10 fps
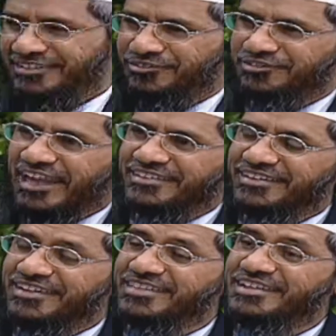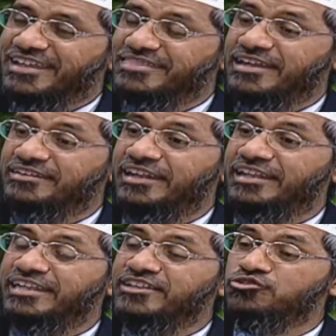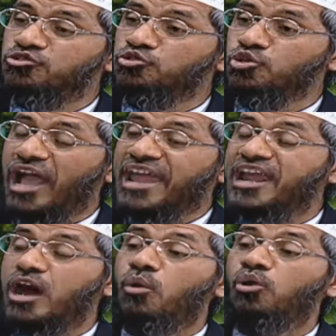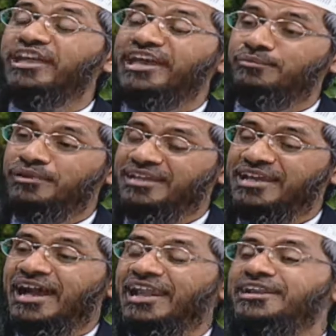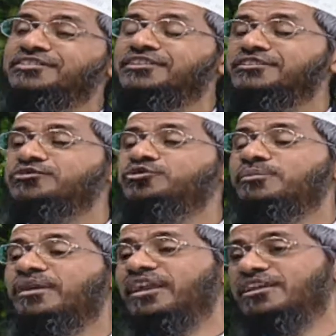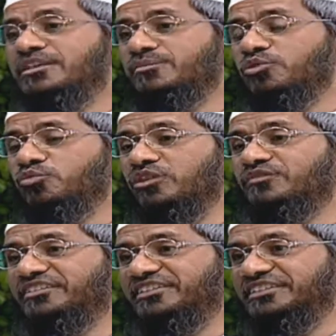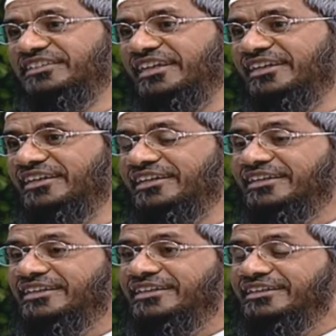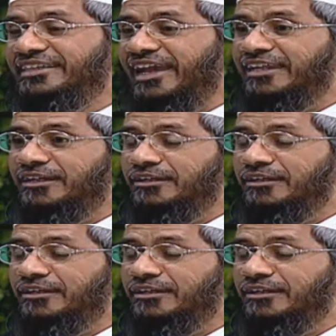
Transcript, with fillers: So that is the reason he has said that he is to you an avowed enemy. Allah says in Surah Baqarah chapter 2 verse 168 that,